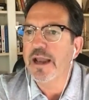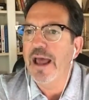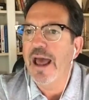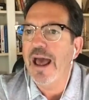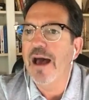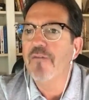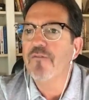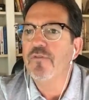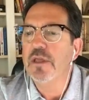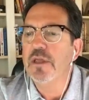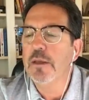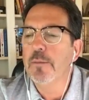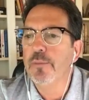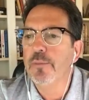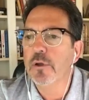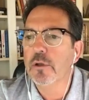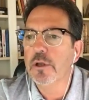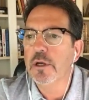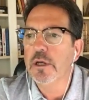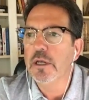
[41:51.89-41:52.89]
have the
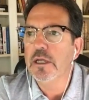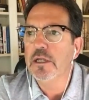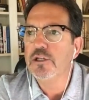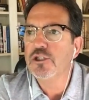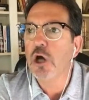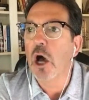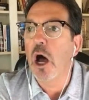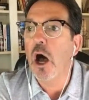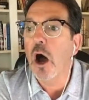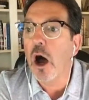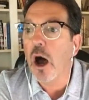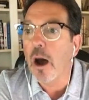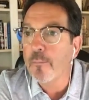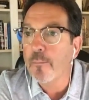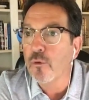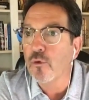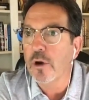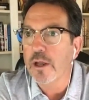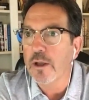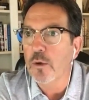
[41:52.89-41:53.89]
ability to
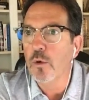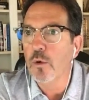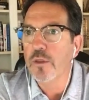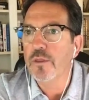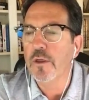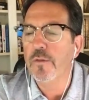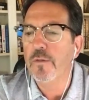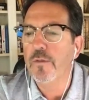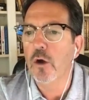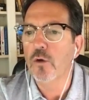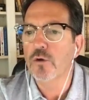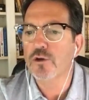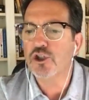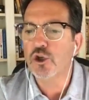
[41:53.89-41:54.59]
operate within those.